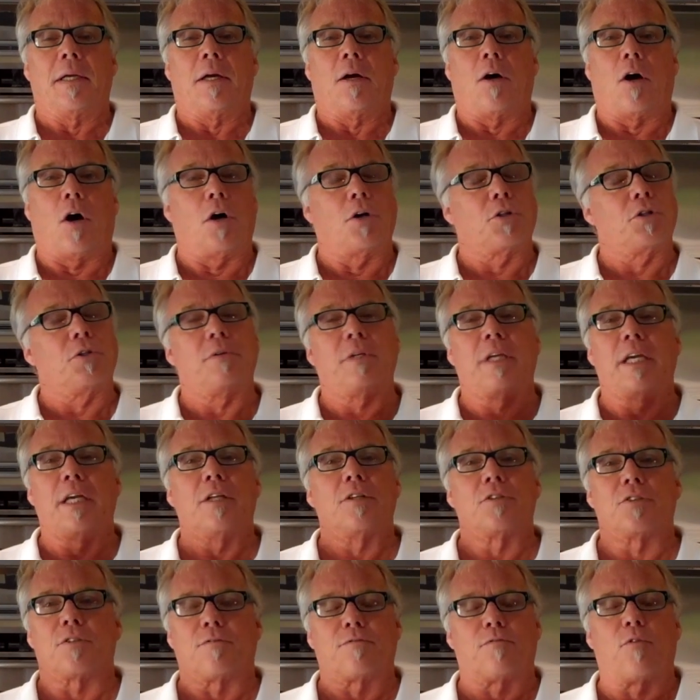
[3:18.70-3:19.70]
All you need
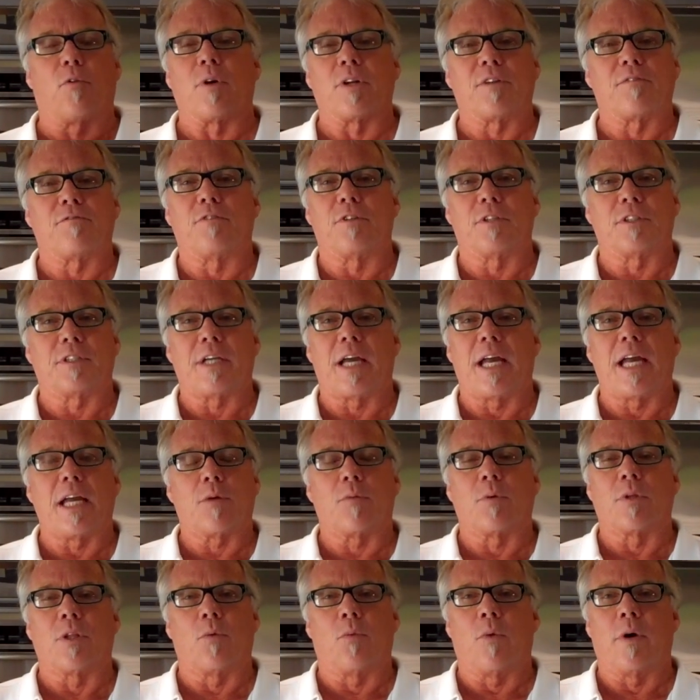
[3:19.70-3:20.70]
is a 40-foot tank
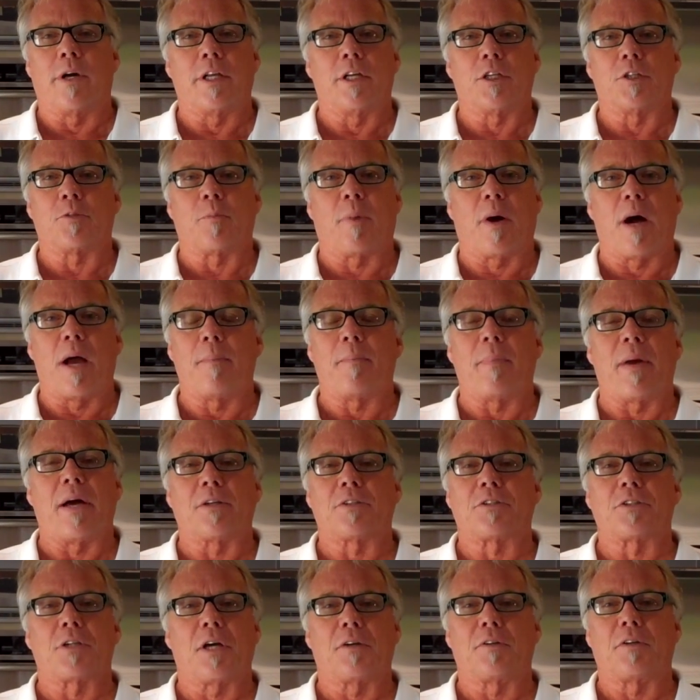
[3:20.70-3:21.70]
with a 1-inch pipe
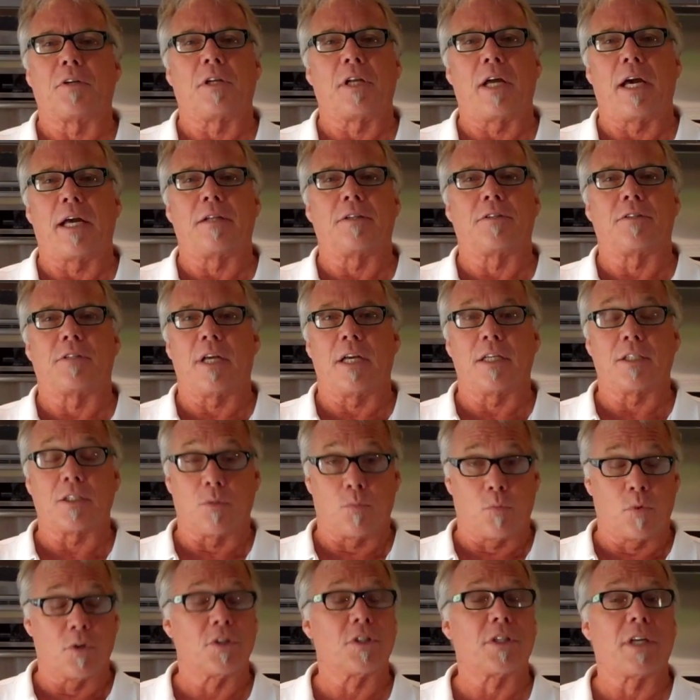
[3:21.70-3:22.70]
outside the United States, and
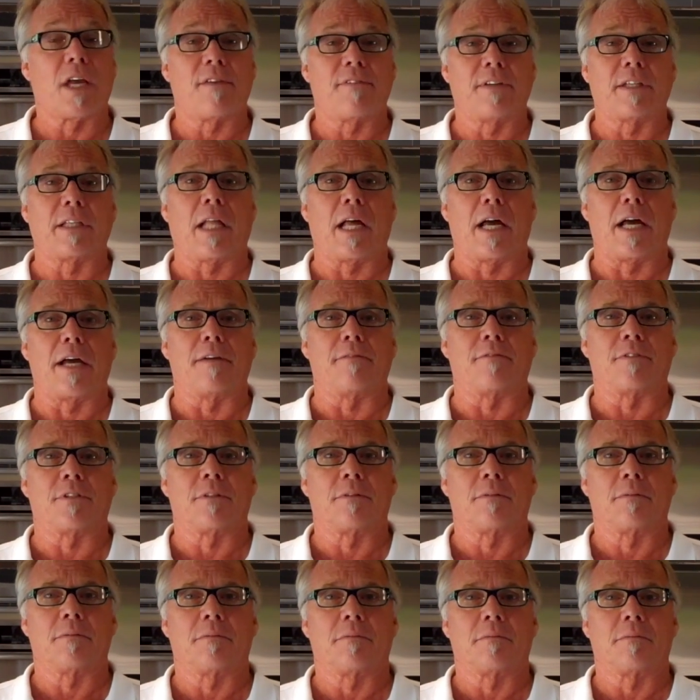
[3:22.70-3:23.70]
we're saving lives.
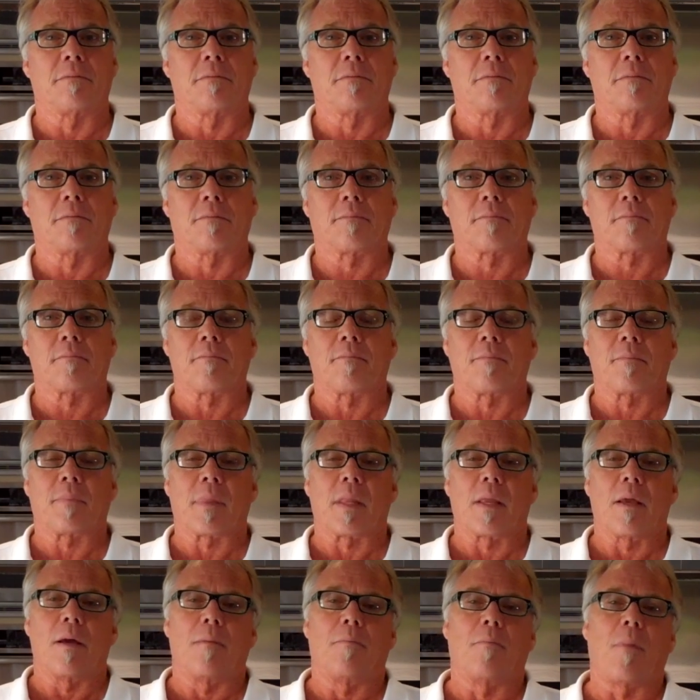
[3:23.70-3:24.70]

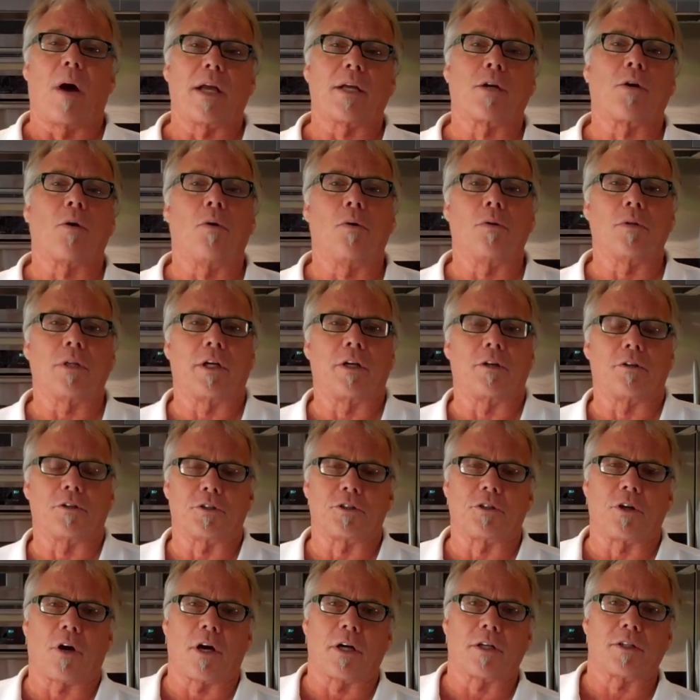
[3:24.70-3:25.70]
My goal here,
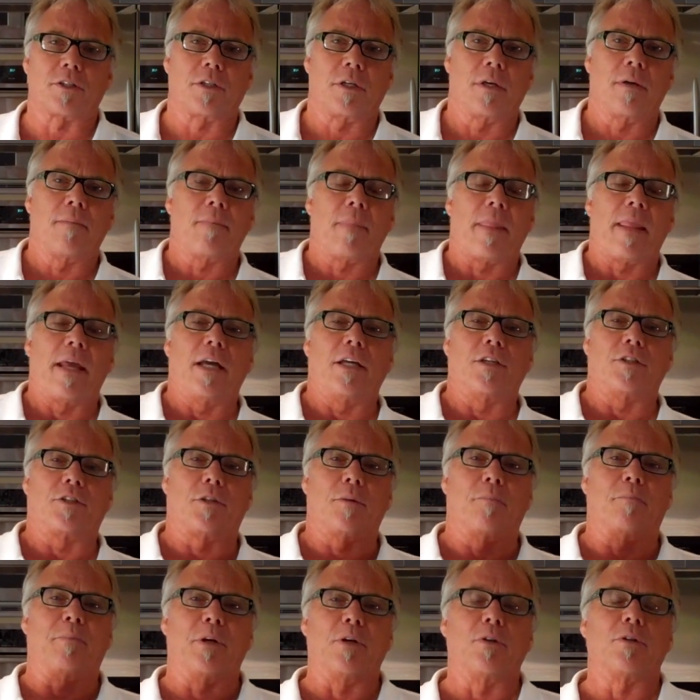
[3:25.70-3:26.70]
Sharks, is to
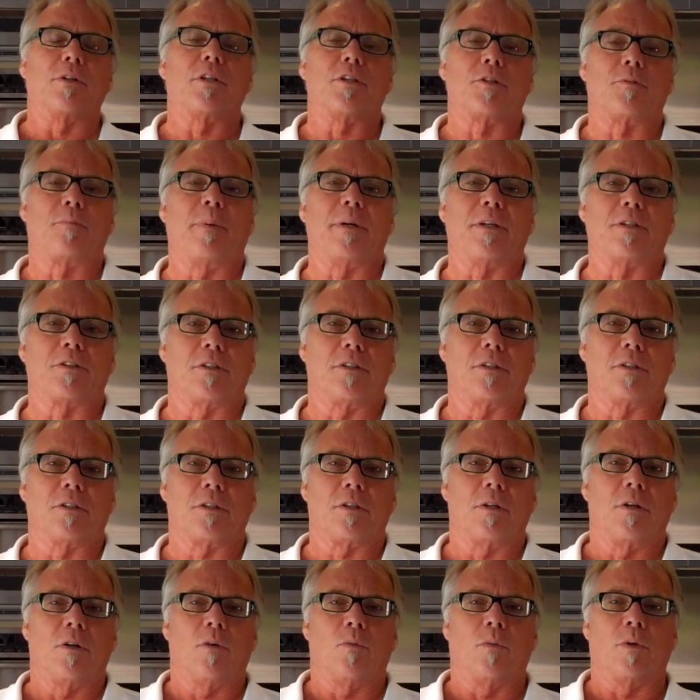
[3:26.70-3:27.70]
build this business
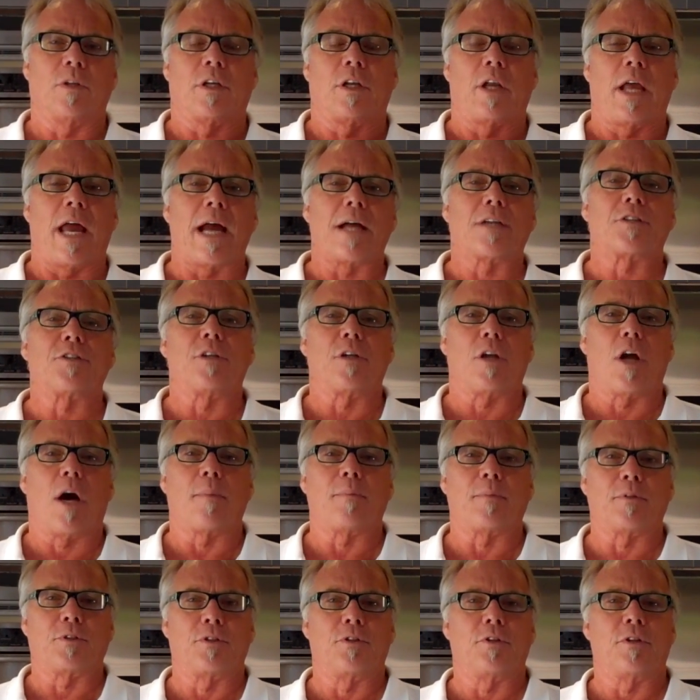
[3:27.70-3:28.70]
with an excellent
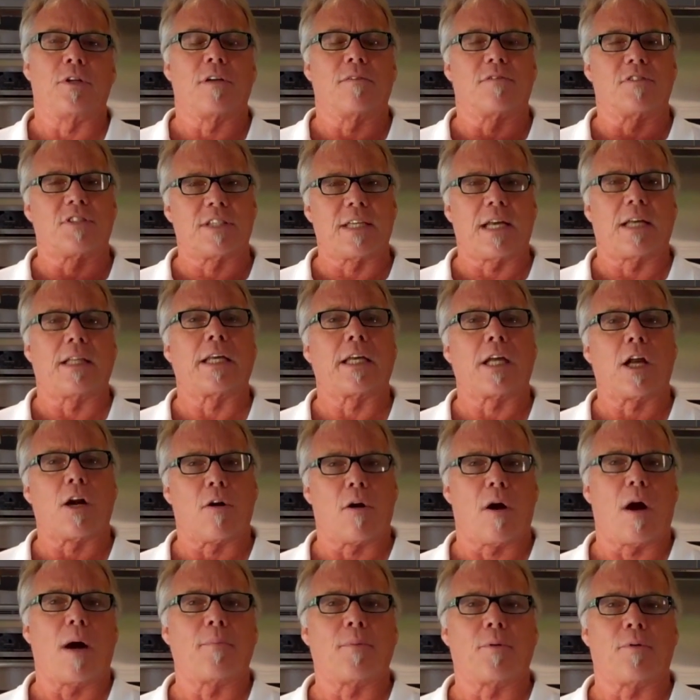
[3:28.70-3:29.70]
opportunity of selling our
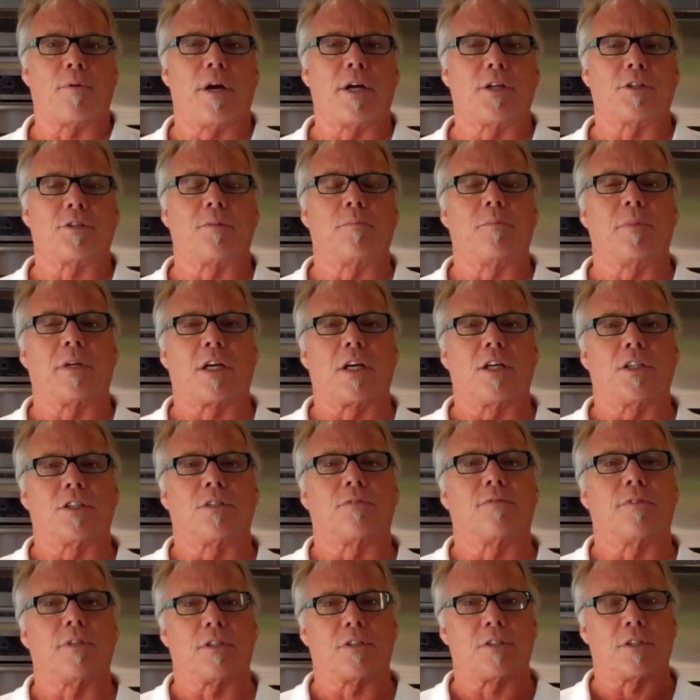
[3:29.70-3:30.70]
operation because
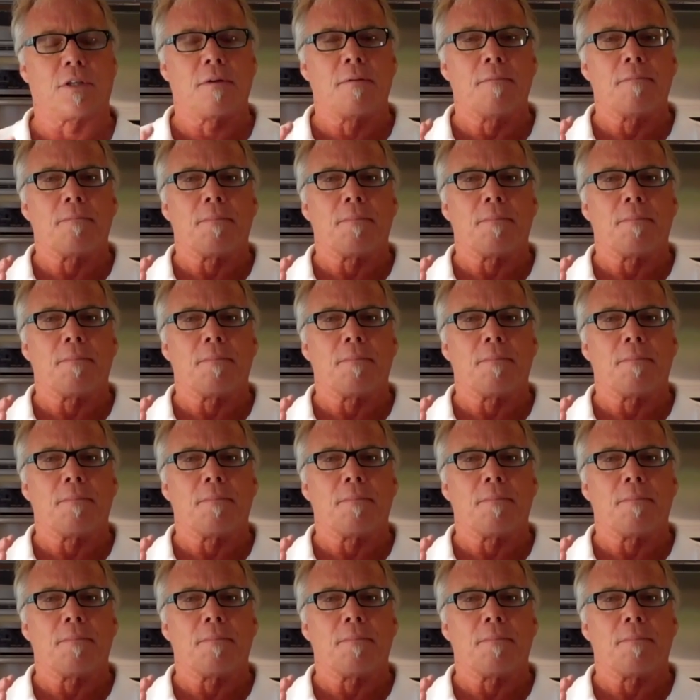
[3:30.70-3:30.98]
of its